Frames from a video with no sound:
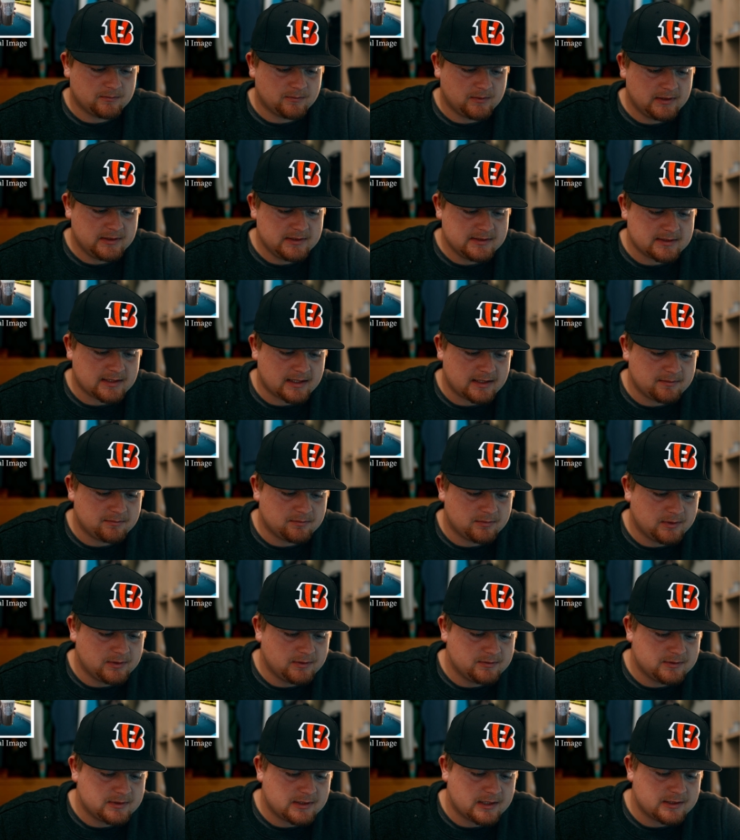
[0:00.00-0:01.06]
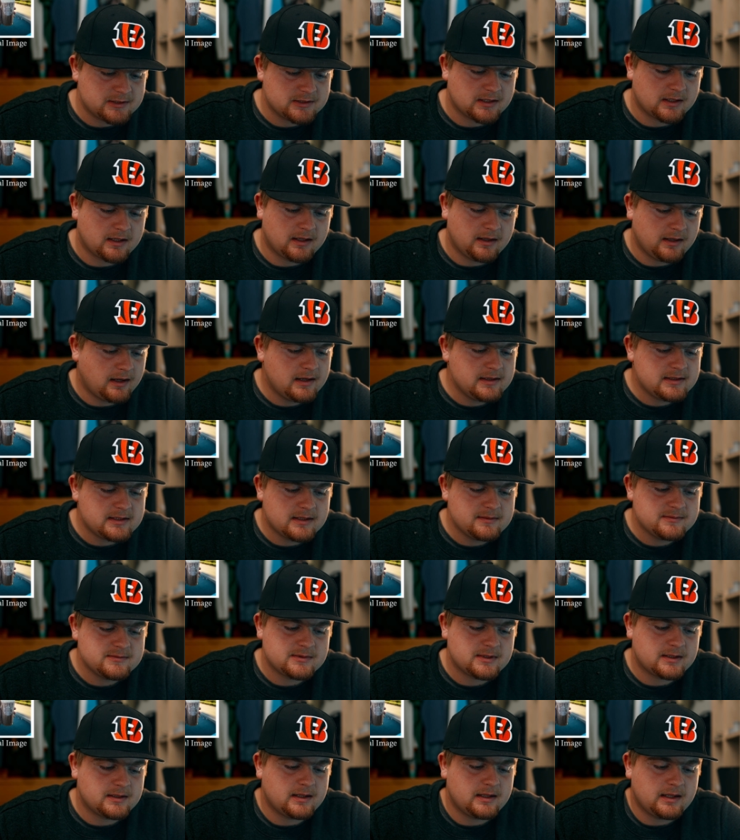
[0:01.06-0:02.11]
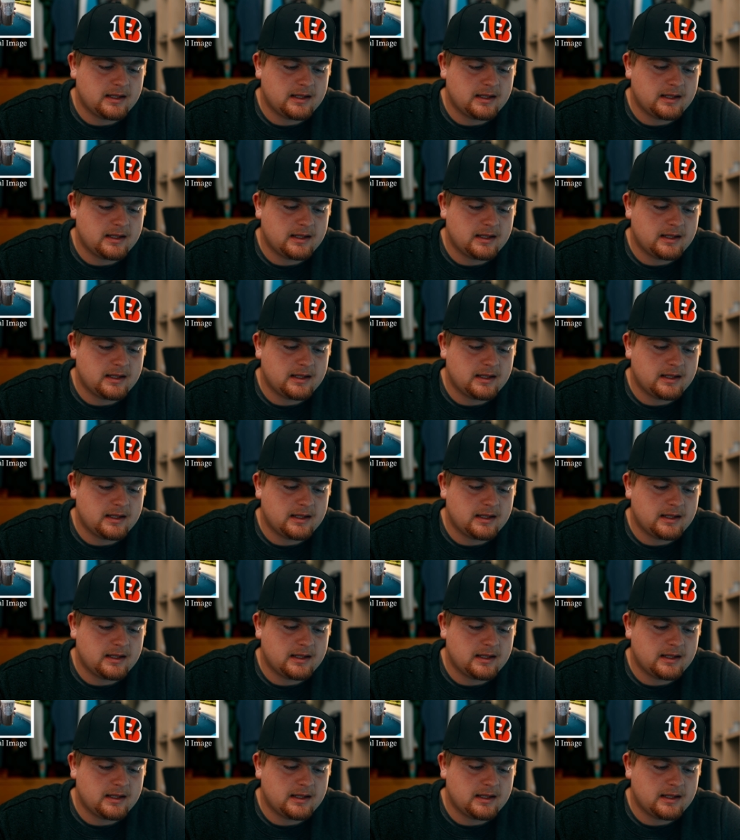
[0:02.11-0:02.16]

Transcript: What is light blue touching? A lot of times,